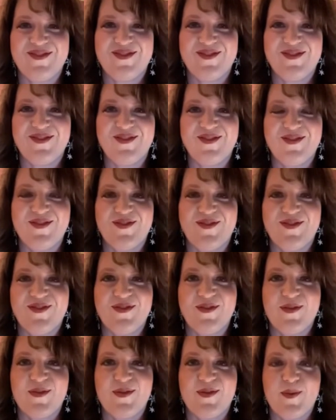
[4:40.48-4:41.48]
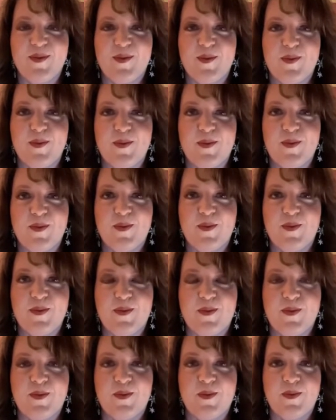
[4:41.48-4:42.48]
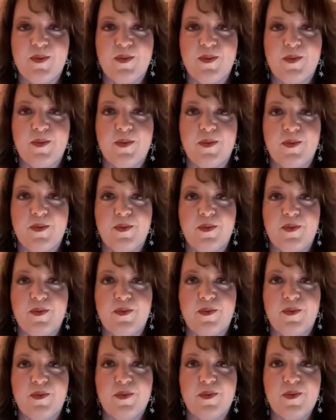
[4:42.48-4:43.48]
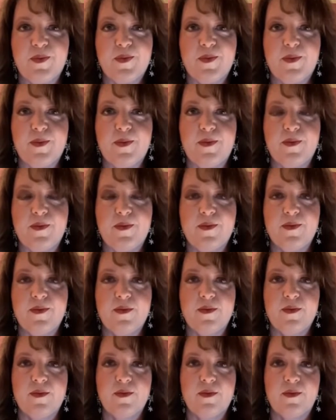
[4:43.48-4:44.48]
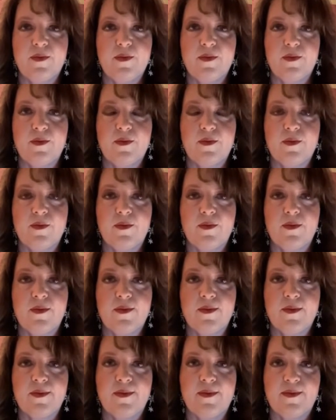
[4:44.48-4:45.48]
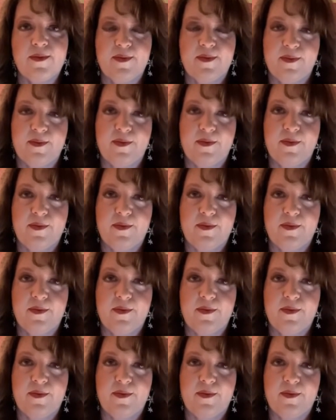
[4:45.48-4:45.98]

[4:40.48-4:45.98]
[no speech]